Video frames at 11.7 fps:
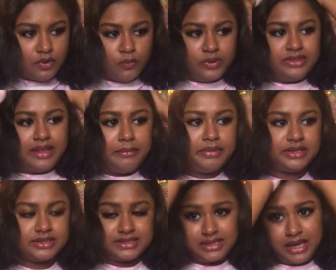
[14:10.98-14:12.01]
with that being
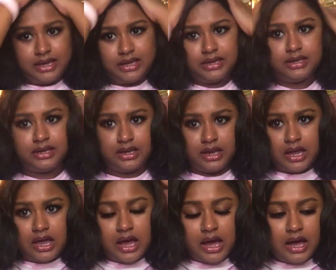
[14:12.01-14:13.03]
said,
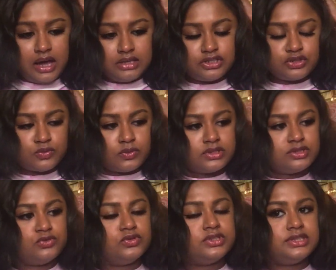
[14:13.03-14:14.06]
I just want to
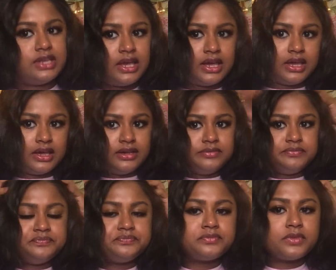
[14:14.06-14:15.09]
say
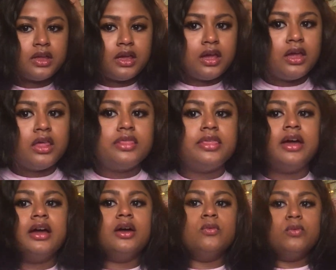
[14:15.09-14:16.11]

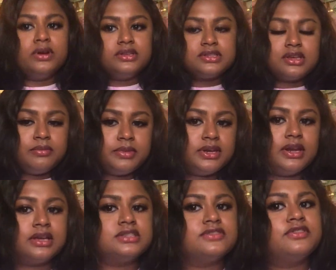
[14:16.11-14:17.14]
that what is coming
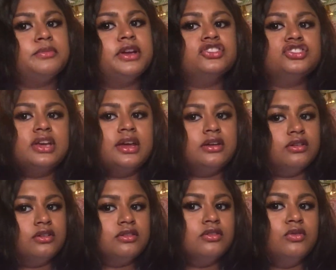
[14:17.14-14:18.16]
next for my
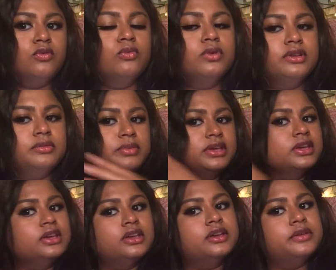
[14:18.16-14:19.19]
channel would
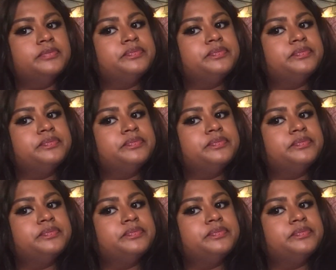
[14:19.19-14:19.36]
be,